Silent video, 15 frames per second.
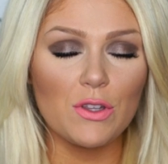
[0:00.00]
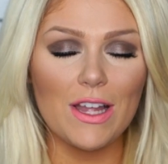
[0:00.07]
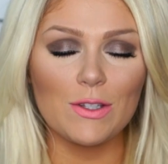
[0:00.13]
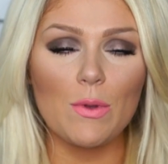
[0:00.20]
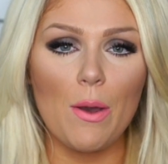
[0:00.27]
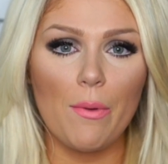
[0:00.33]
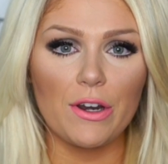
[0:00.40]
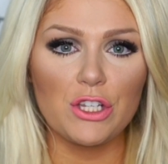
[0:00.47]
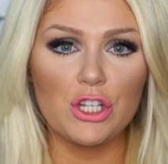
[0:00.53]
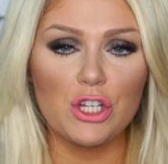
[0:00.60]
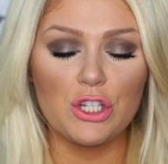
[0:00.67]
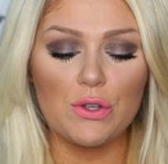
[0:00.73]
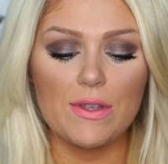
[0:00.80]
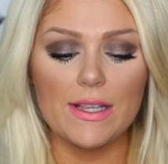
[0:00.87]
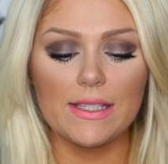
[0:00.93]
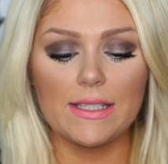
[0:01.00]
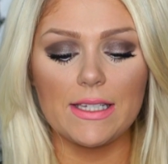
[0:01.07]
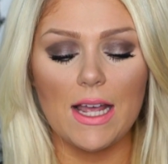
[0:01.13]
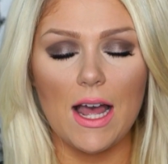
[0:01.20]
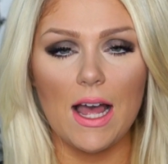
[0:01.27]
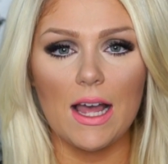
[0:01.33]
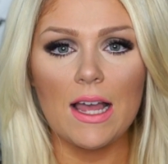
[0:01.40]
So that's why I wanted to do this,
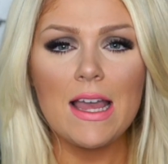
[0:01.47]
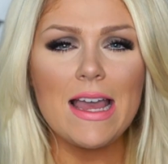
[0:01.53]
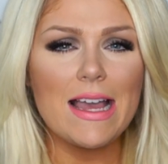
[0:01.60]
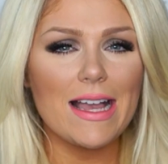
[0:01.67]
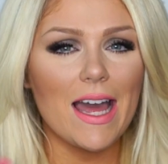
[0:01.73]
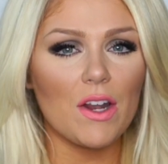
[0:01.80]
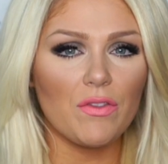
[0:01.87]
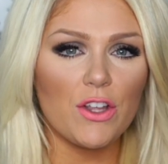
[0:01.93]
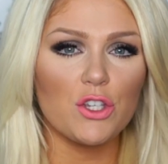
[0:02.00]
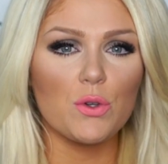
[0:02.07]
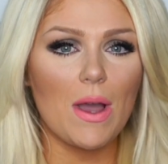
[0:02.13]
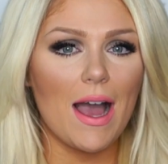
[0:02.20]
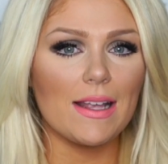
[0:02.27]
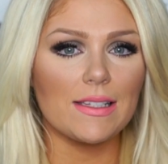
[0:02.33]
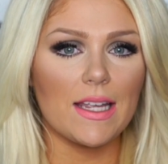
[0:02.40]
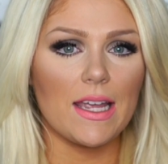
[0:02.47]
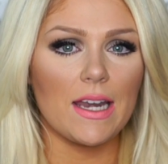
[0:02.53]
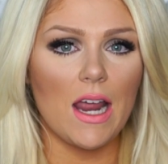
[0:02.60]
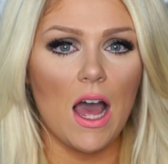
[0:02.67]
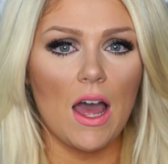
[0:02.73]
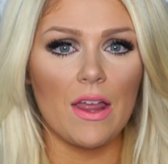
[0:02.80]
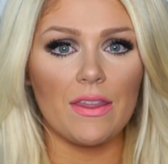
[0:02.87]
to kind of let you guys
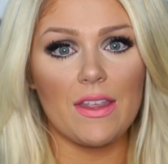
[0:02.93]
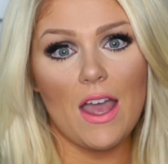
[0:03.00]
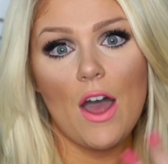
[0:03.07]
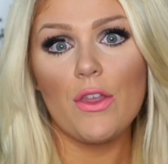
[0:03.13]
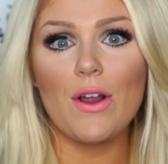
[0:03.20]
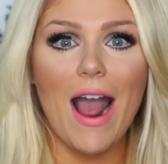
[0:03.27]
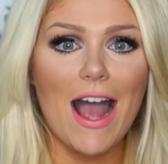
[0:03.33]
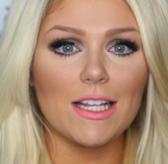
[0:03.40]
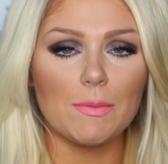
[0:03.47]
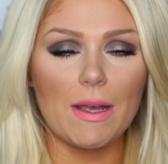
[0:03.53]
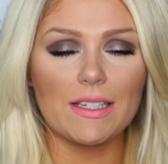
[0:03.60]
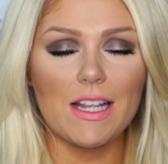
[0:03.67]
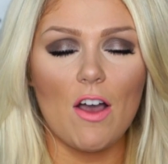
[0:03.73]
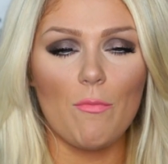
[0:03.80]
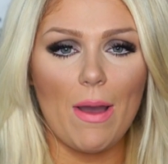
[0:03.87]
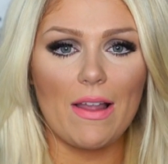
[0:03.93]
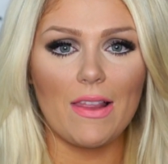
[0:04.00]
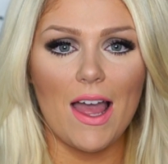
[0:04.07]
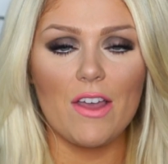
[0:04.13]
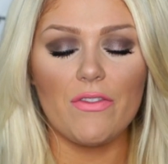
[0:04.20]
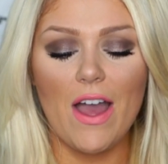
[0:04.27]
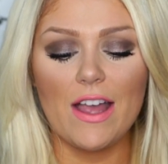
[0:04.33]
in on the other aspects of my
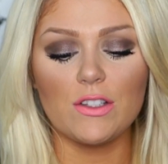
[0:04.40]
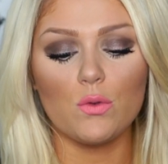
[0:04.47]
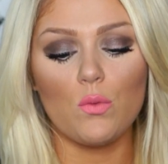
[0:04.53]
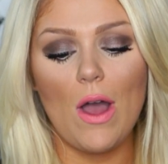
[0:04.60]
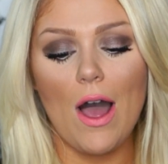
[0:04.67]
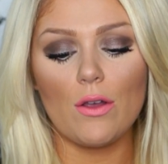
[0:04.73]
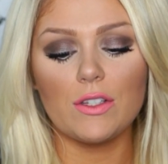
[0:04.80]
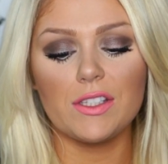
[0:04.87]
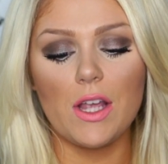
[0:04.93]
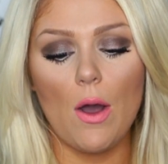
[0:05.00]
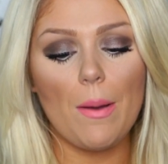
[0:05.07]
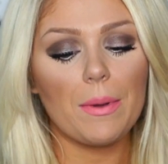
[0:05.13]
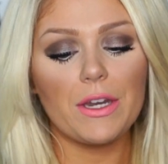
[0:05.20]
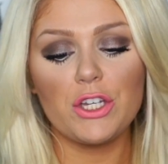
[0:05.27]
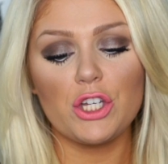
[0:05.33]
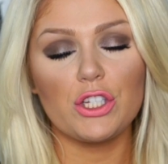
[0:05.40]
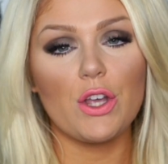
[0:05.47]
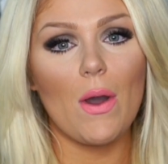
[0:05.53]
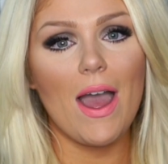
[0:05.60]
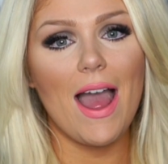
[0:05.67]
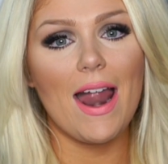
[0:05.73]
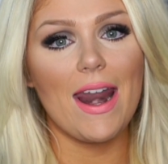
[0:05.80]
life as well. So I'm going to just
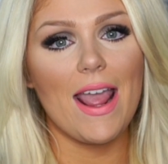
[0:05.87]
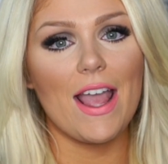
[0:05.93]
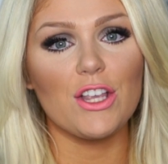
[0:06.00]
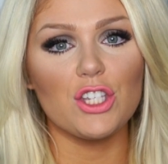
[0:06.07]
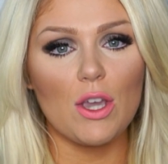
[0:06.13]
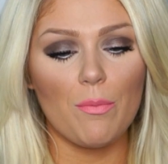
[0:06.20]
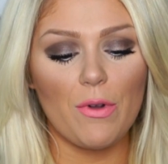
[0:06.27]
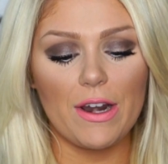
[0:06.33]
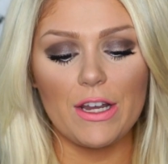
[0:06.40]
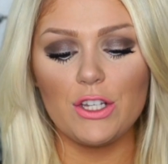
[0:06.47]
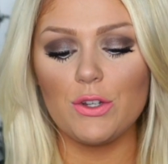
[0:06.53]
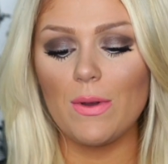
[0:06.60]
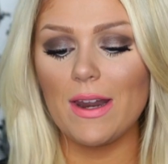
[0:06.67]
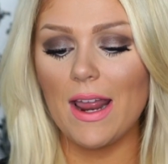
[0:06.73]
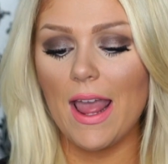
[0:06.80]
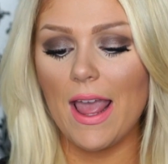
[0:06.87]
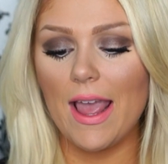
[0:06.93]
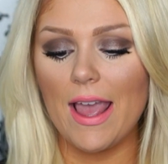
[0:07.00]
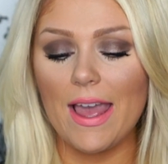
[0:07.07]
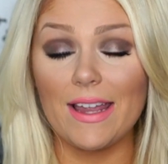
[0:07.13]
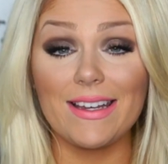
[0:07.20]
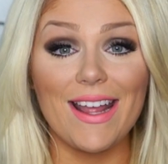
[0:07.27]
go ahead and jump right into it
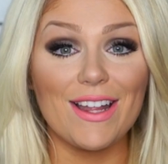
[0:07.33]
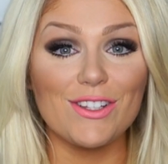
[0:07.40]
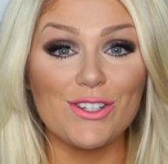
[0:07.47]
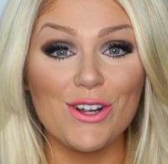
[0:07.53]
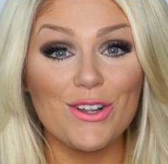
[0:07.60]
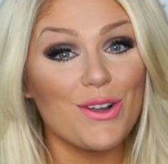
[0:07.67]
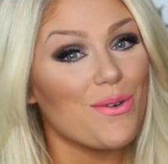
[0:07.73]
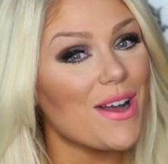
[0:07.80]
and answer your